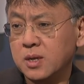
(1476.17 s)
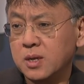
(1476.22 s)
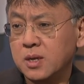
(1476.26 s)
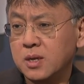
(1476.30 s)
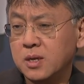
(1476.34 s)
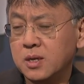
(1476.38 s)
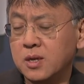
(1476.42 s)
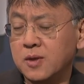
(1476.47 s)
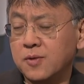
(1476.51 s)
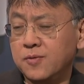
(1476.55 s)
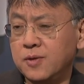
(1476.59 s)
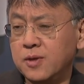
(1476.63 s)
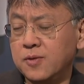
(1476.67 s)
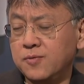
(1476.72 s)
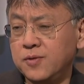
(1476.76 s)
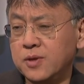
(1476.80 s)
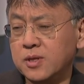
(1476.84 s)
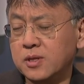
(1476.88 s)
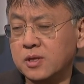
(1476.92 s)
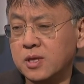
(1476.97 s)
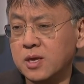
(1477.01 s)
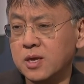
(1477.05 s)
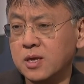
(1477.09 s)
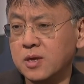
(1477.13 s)
You know, if, if, we
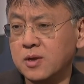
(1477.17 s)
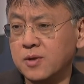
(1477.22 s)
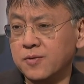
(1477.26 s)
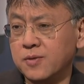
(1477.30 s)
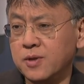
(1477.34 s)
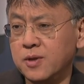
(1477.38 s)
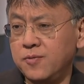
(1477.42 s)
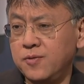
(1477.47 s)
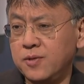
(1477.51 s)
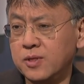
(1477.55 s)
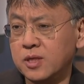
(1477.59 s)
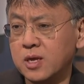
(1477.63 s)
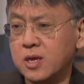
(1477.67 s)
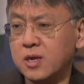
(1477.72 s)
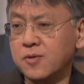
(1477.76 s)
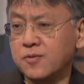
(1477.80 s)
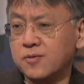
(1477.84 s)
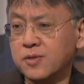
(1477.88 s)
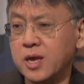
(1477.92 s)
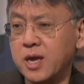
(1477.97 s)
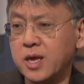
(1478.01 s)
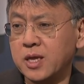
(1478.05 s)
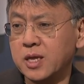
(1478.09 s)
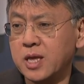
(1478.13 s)
think of, if we think
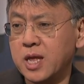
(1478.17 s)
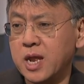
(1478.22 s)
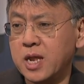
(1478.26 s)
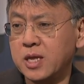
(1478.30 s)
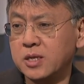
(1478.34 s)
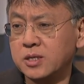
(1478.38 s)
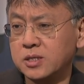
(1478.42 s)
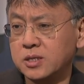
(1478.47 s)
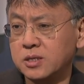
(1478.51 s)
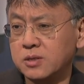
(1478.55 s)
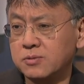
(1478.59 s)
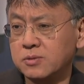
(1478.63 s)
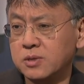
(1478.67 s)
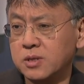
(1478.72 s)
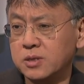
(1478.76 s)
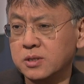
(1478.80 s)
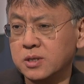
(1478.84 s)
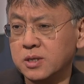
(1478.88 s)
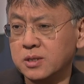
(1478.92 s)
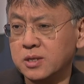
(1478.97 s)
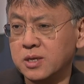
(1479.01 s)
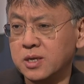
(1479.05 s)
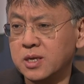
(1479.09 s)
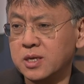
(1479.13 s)
of that analogy, that,
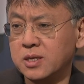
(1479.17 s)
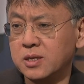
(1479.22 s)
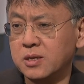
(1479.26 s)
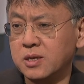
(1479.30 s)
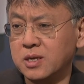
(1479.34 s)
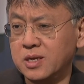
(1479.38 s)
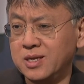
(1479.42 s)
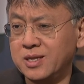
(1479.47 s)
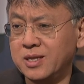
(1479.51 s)
that, the,